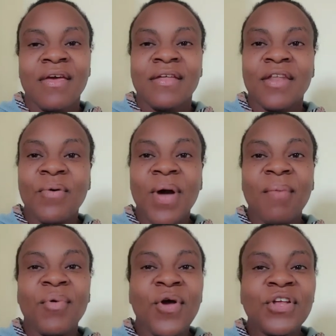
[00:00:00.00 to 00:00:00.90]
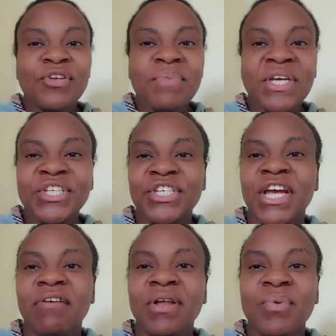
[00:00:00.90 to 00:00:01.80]
Now I'm going to be
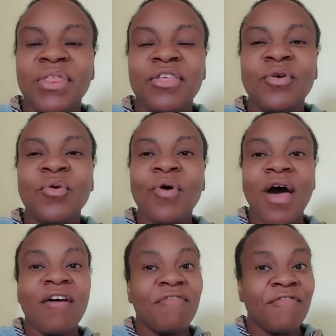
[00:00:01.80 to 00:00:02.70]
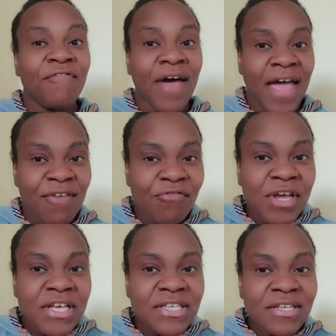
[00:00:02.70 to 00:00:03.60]
sharing with you five
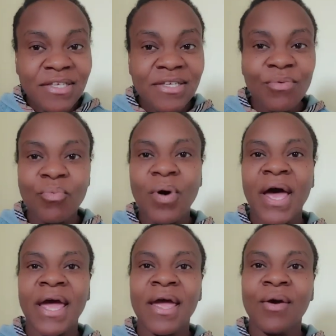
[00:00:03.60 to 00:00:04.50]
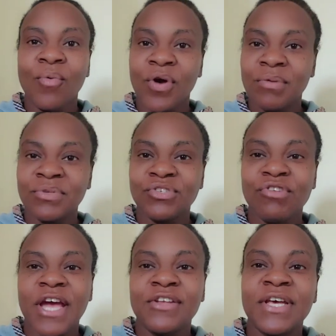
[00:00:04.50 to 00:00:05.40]
reasons why worms
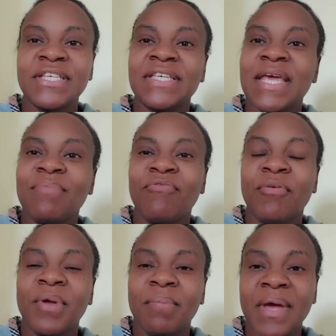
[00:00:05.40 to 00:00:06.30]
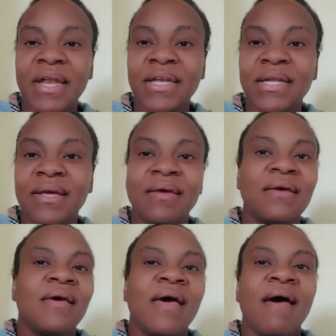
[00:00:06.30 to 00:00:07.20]
try to escape from your bin
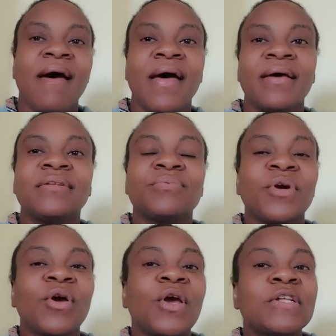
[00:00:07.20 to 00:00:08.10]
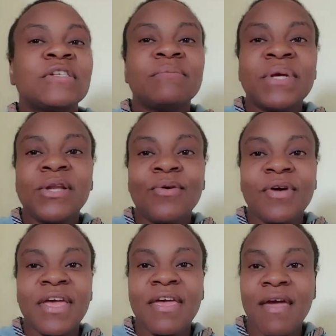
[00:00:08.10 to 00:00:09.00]
and we're going to be
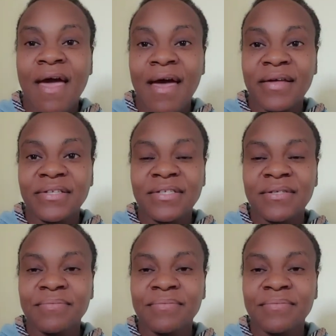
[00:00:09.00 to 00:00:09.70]
looking at